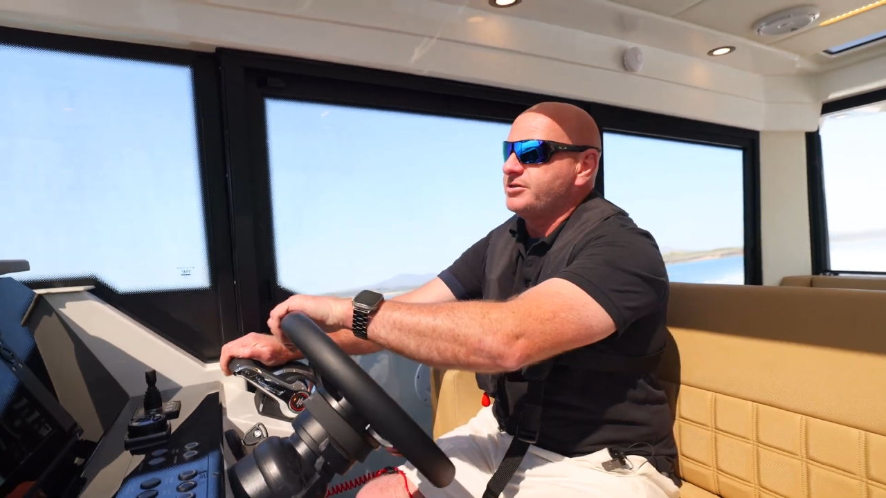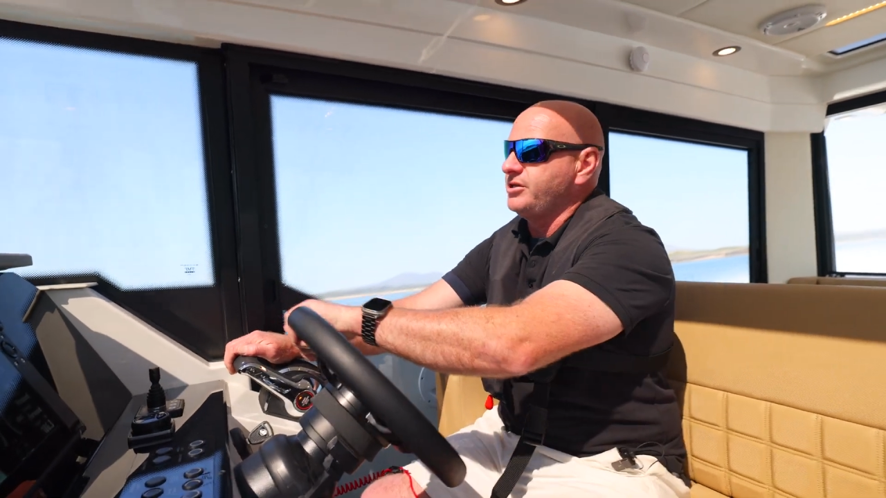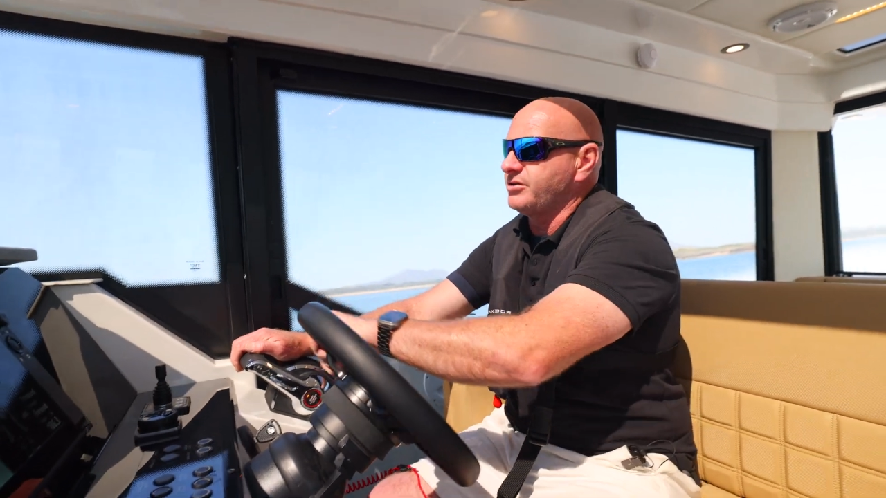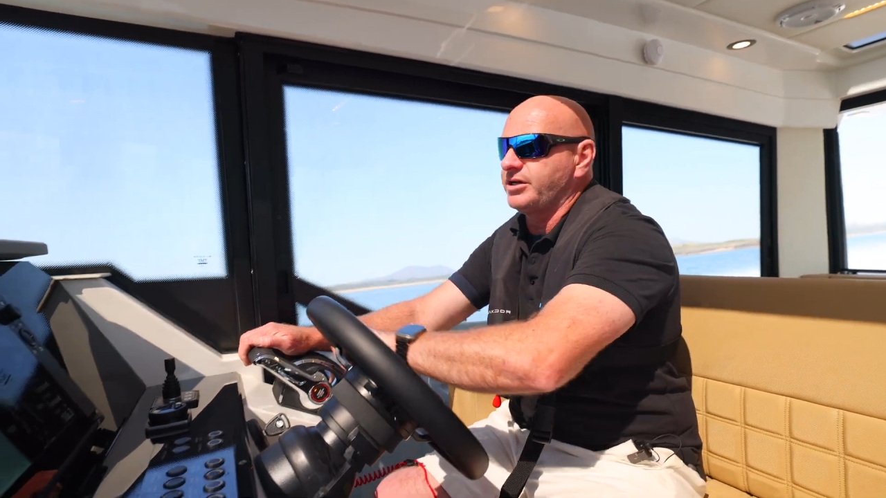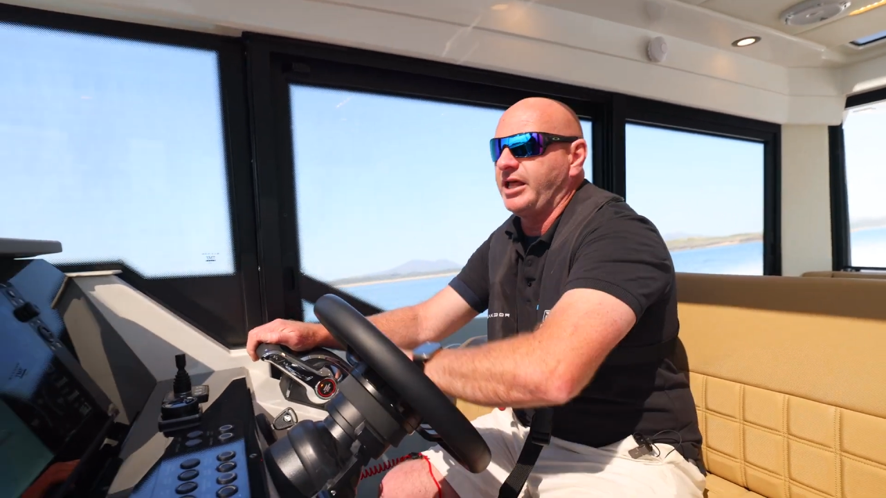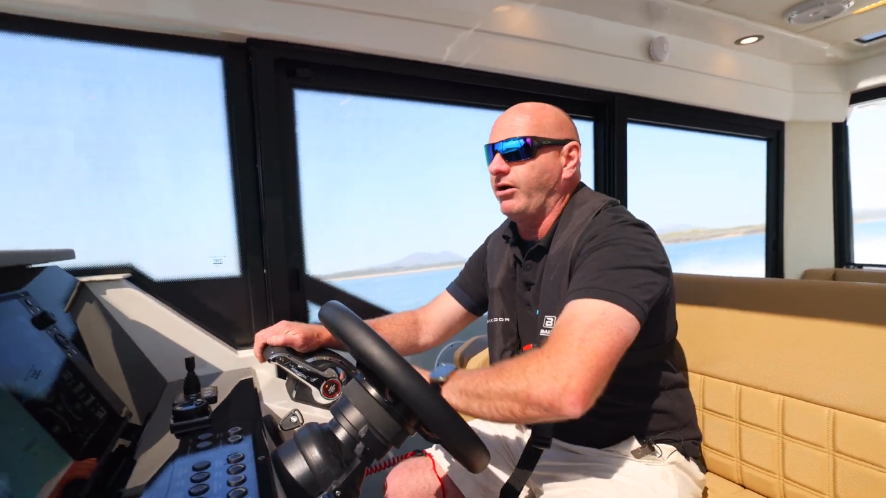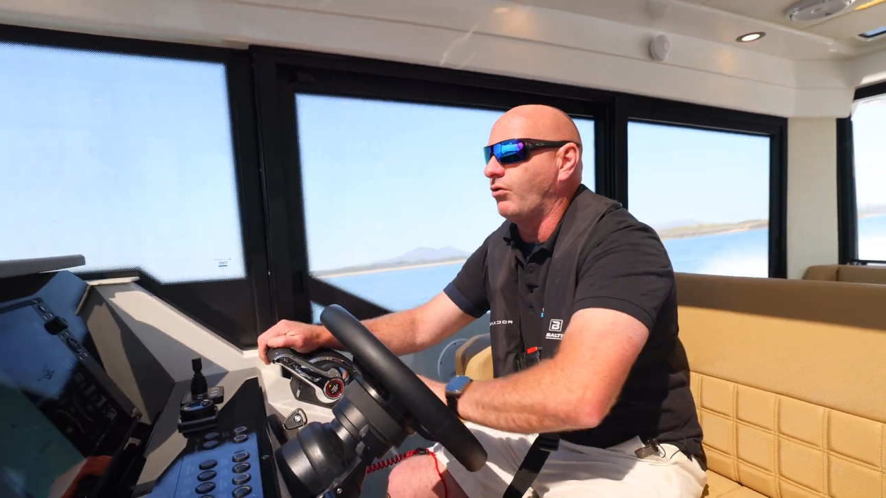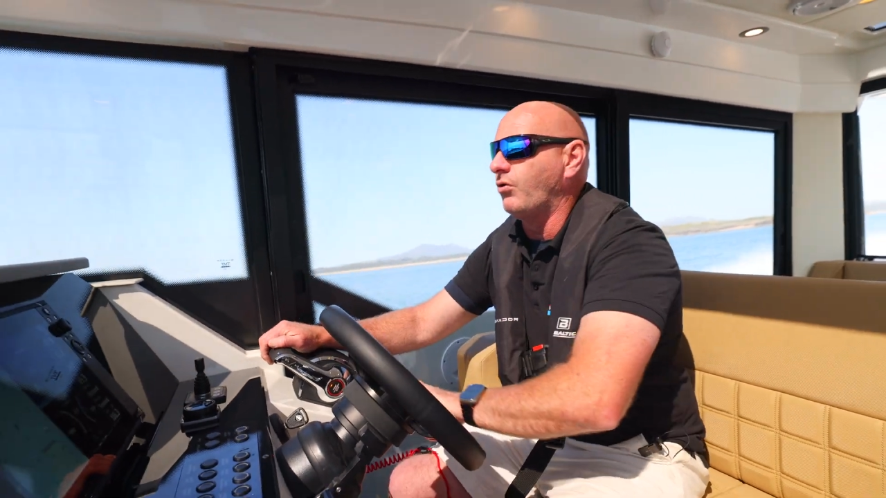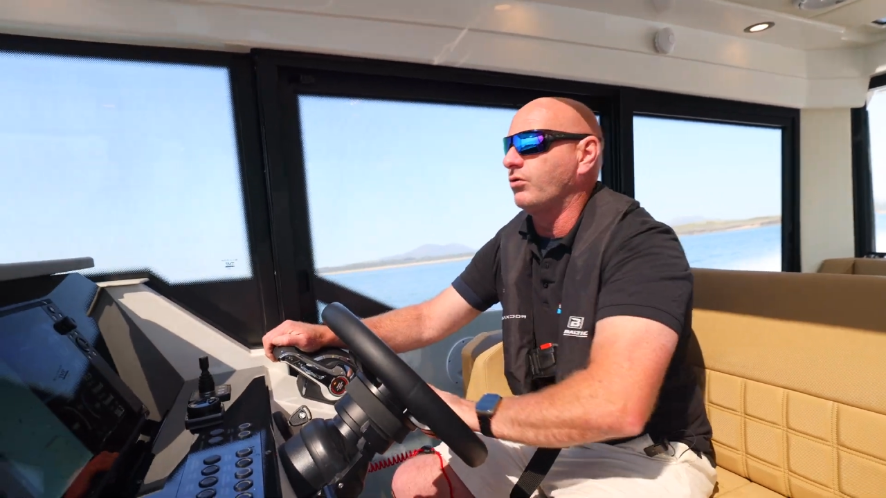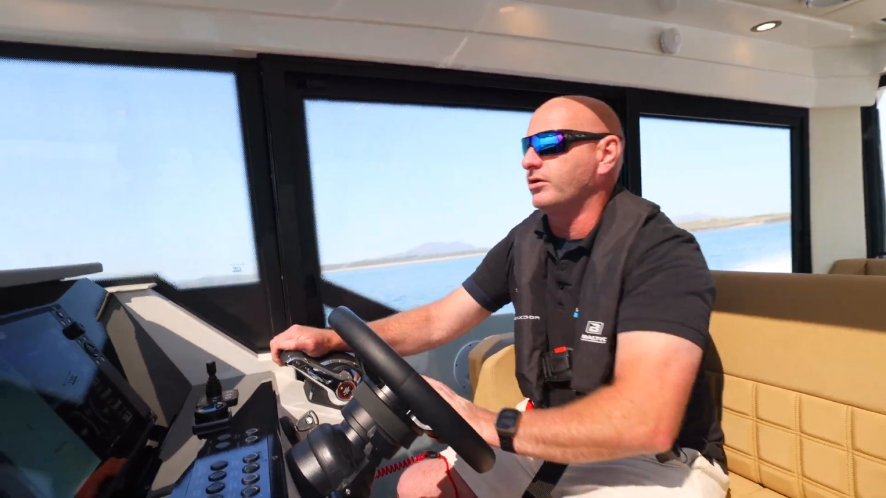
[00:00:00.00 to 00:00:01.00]
you can let
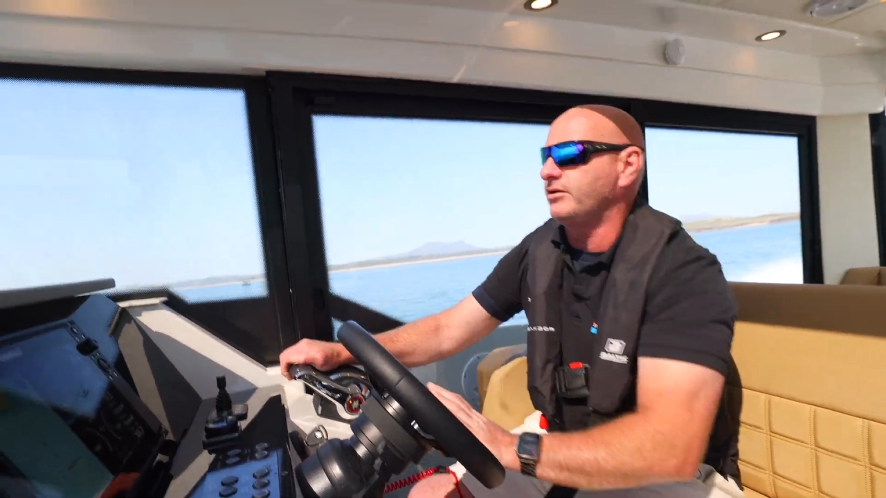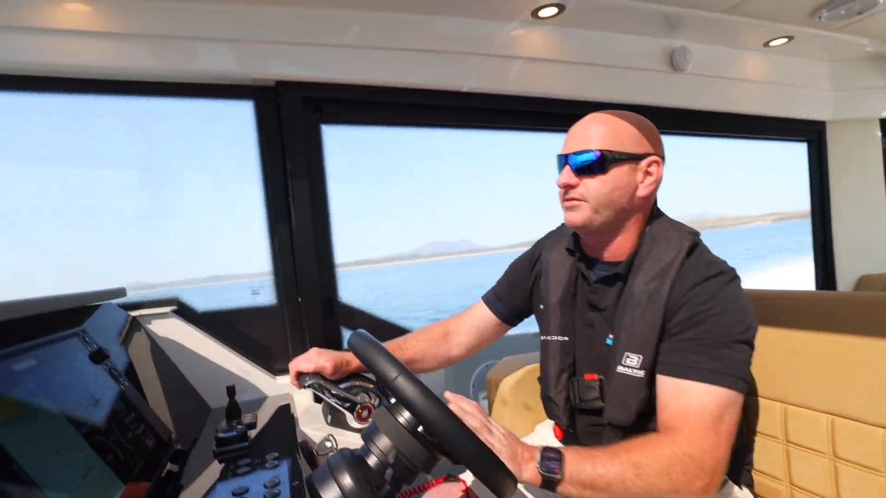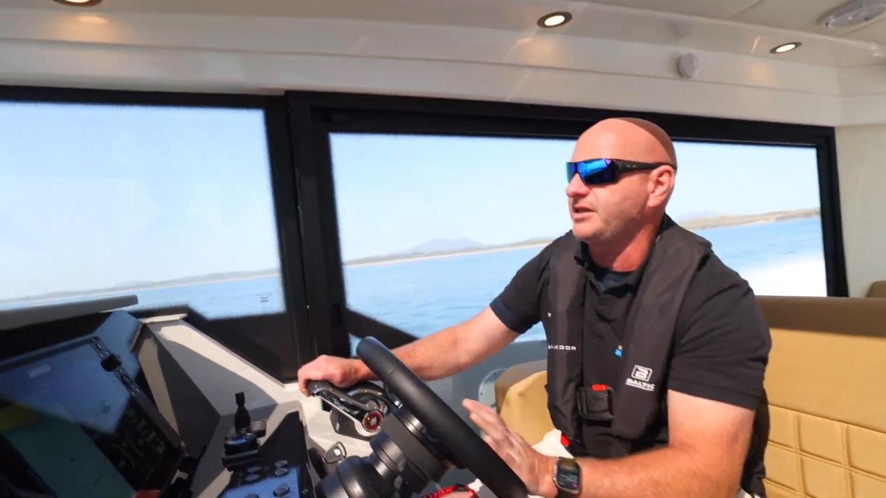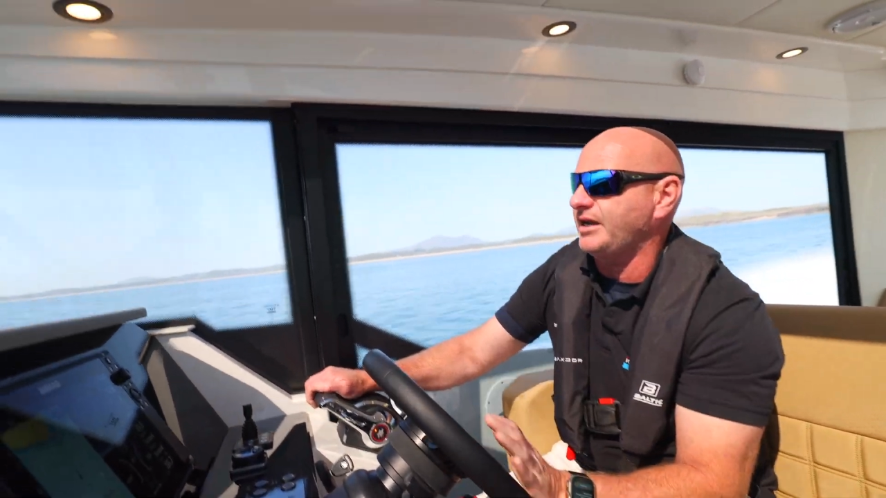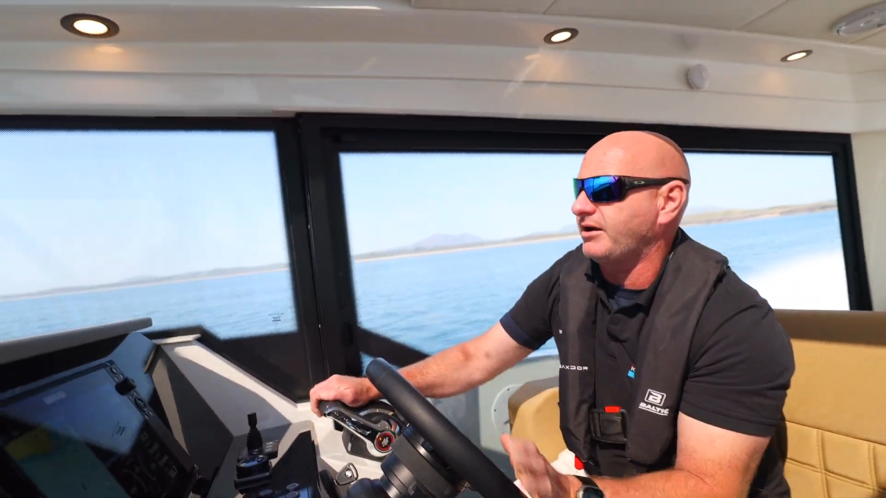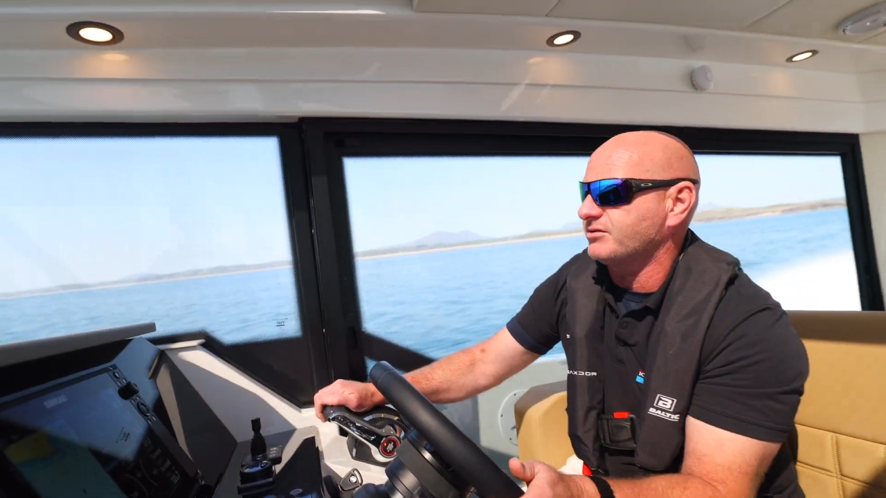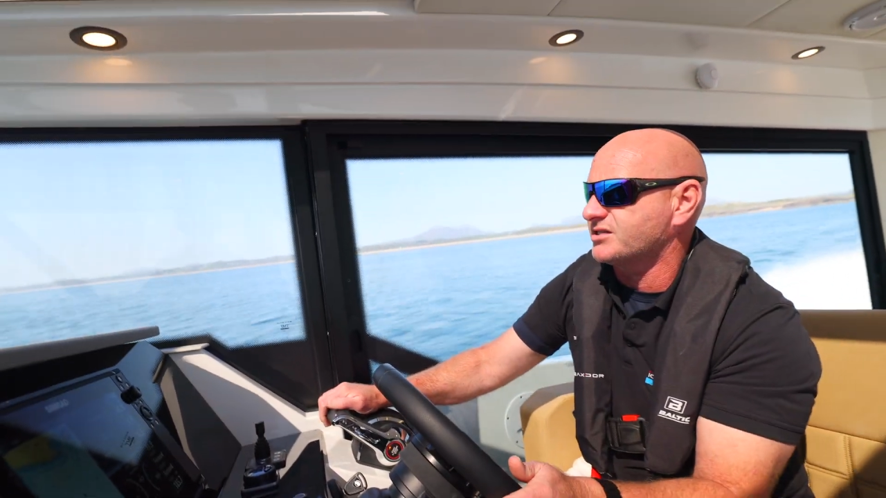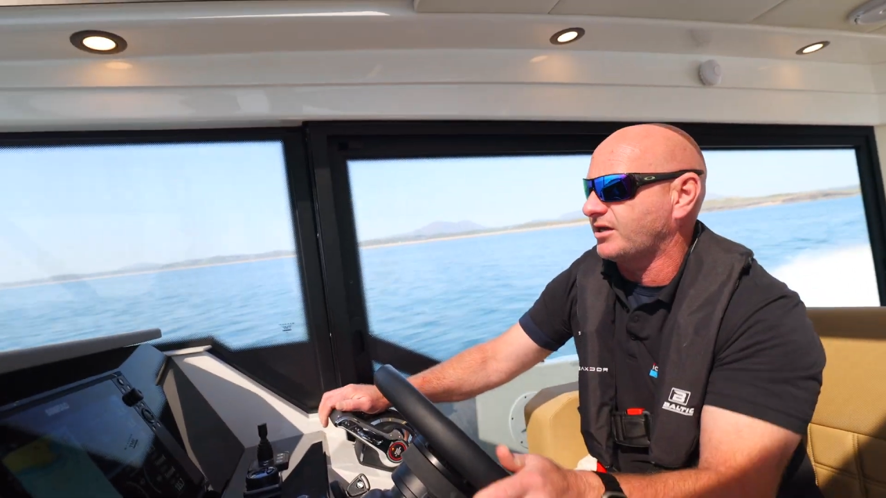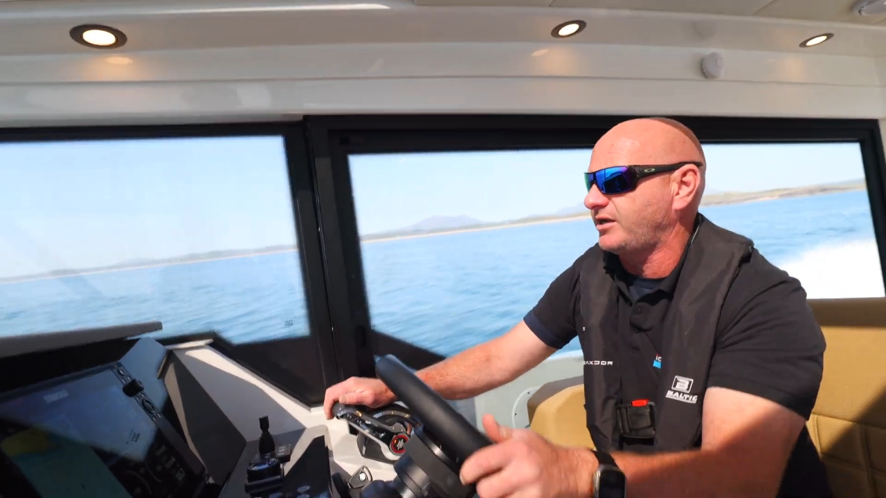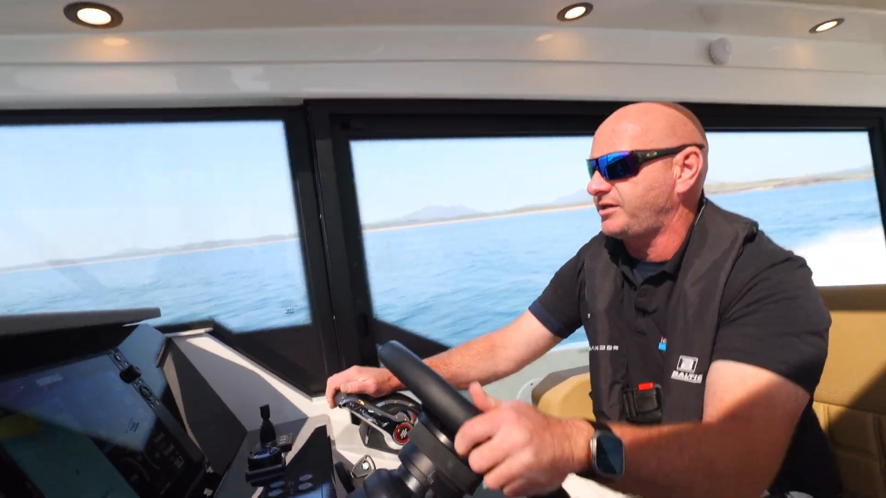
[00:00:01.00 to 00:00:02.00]
all of the
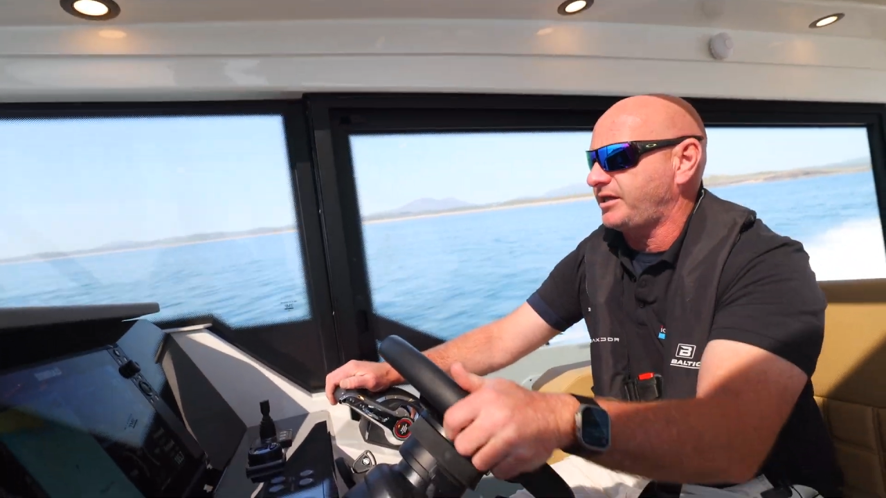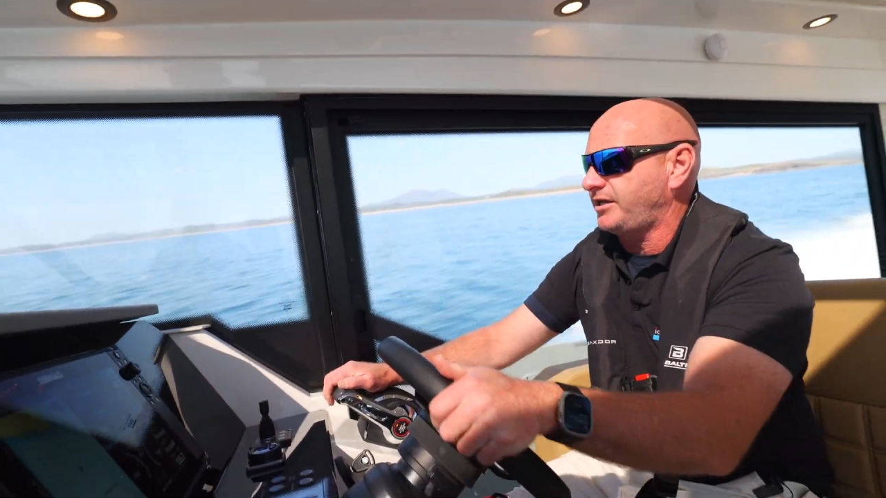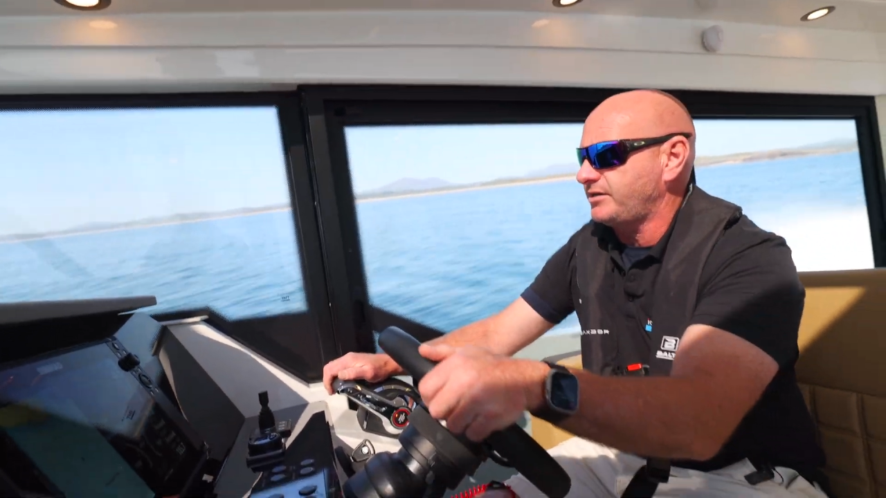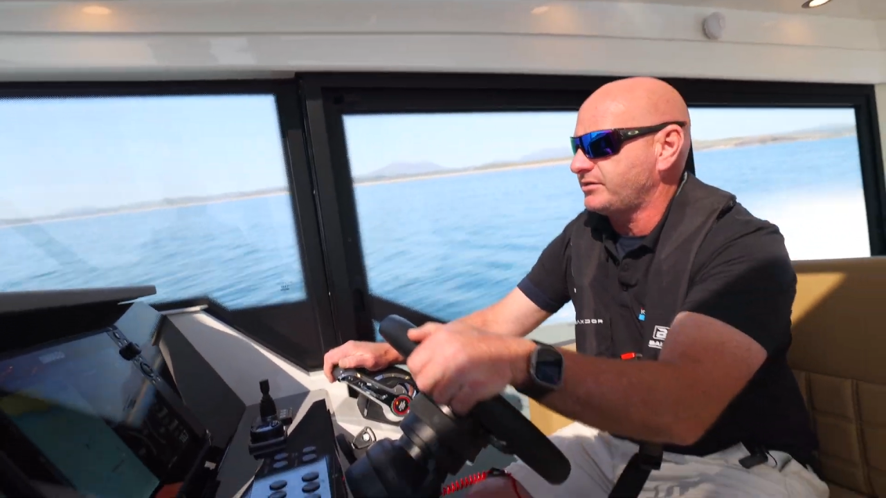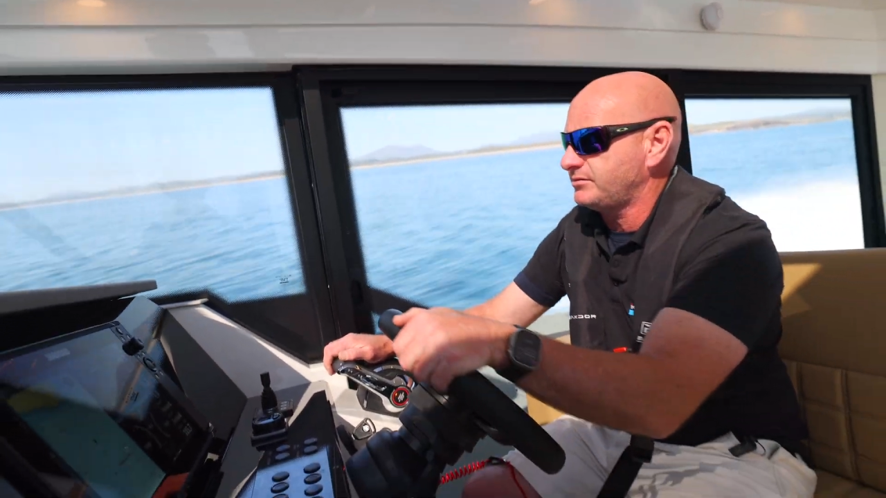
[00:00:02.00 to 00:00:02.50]
outside in.